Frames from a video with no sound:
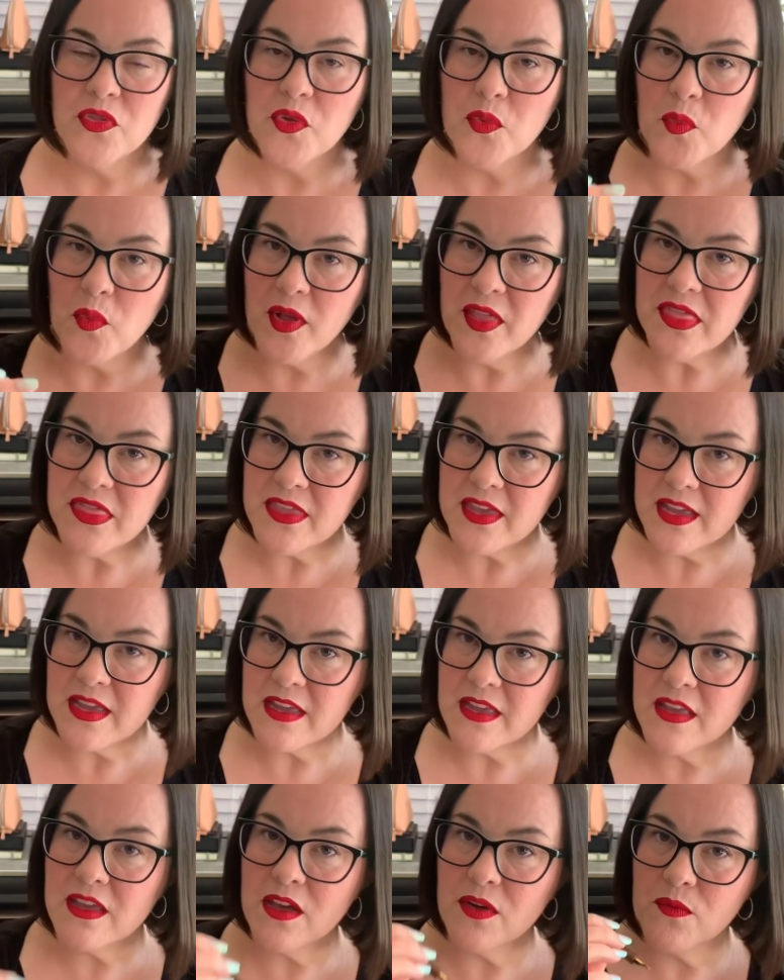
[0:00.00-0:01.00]
The one
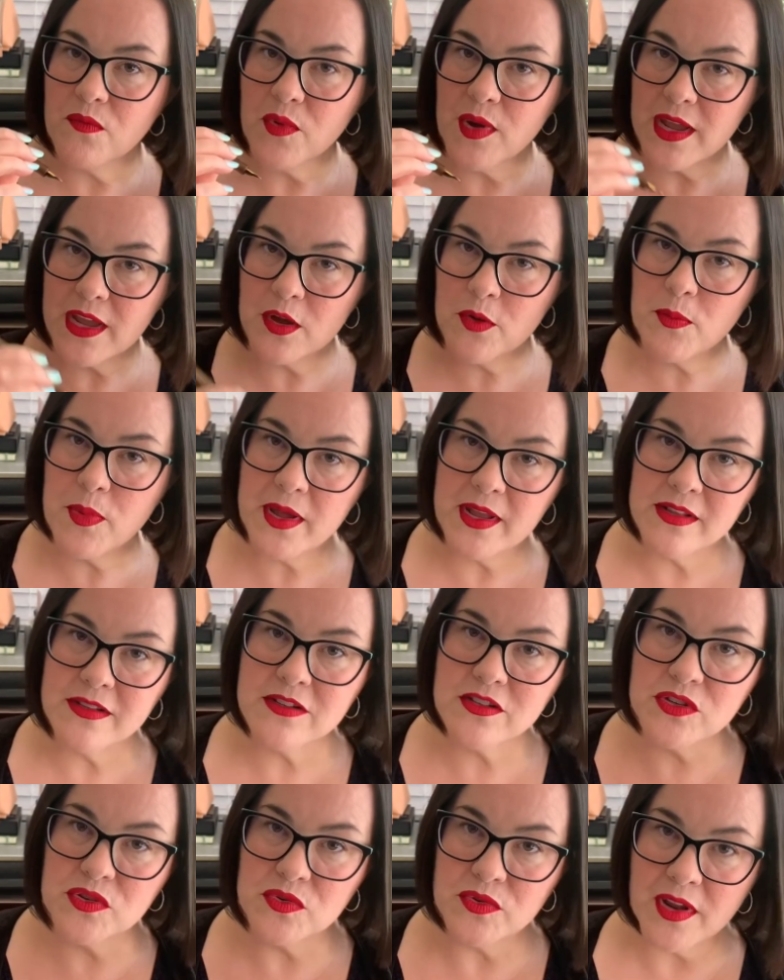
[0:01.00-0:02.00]
thing Kaweco pens
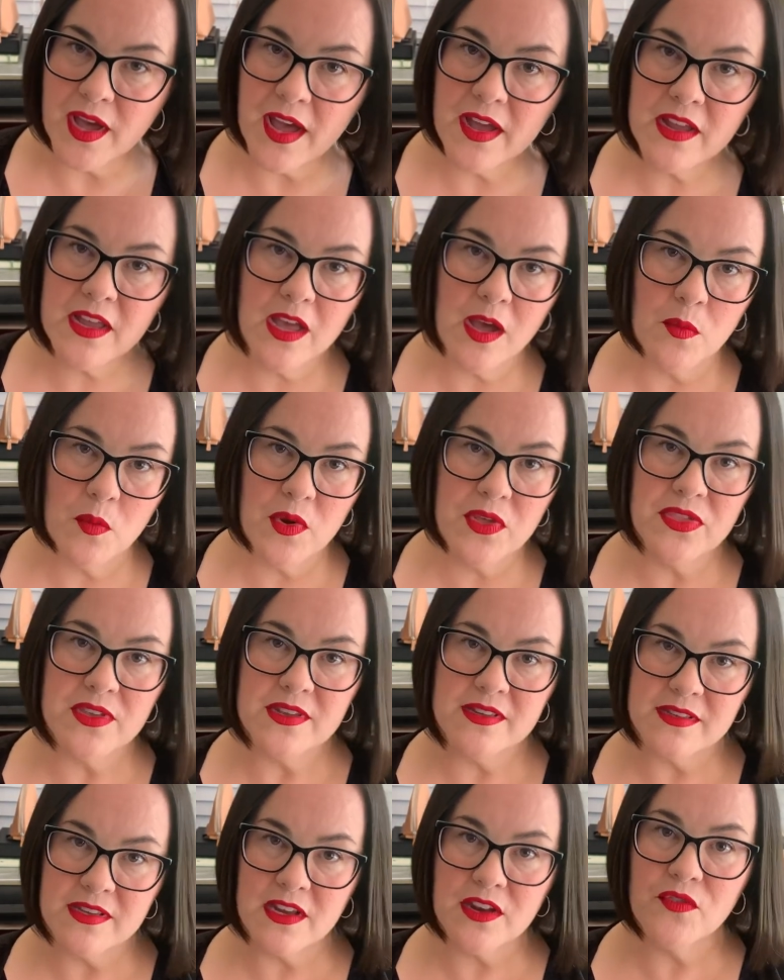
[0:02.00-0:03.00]
do not come with
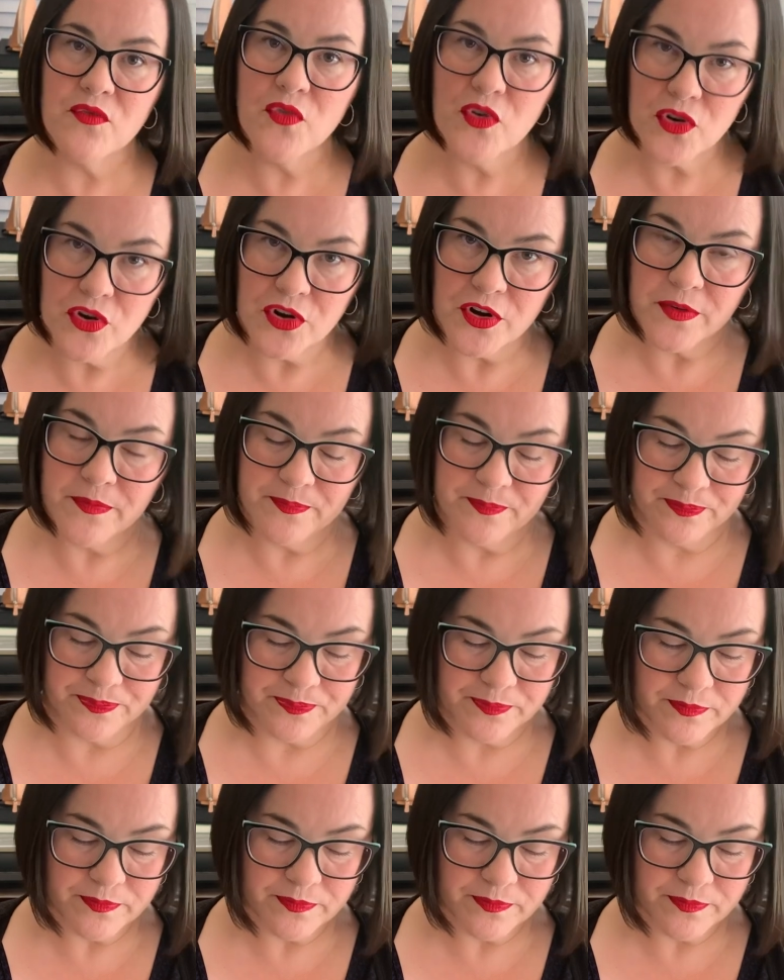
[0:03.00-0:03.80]
is a converter.